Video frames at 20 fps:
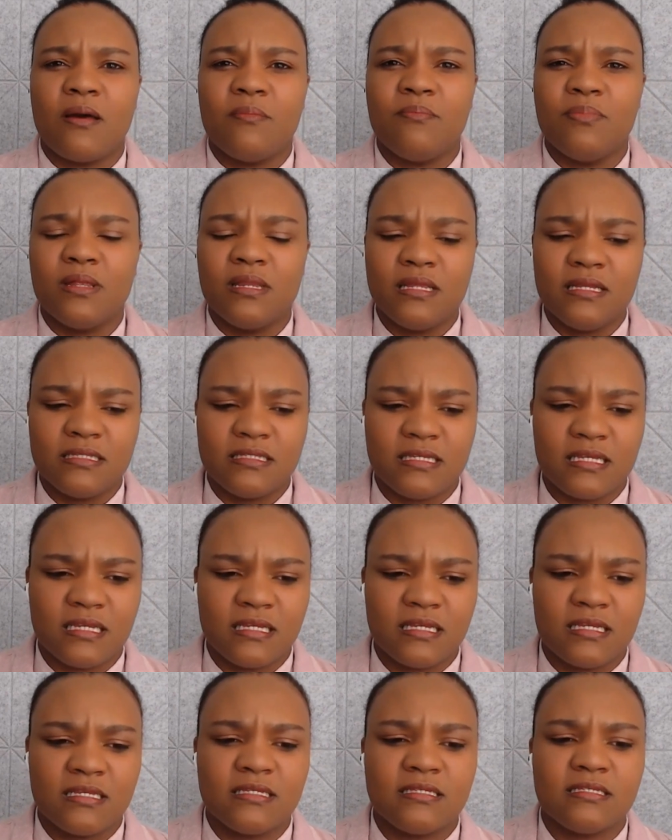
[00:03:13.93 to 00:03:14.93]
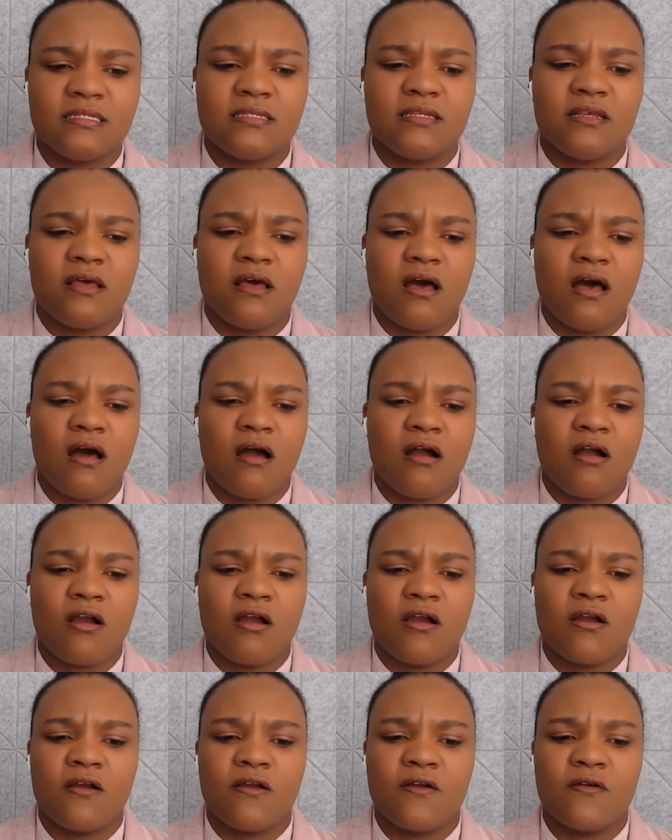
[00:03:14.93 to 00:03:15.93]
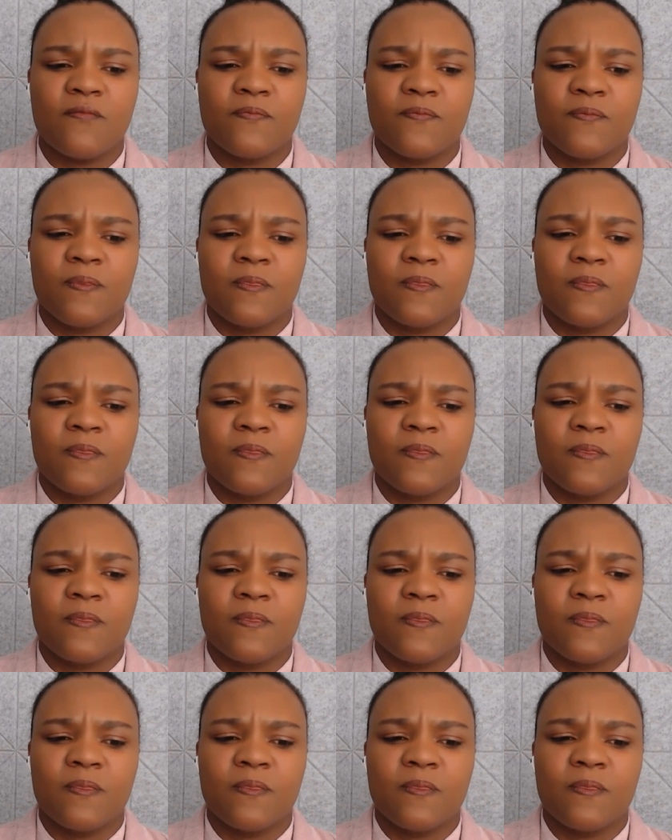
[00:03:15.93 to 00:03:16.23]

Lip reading: abilities are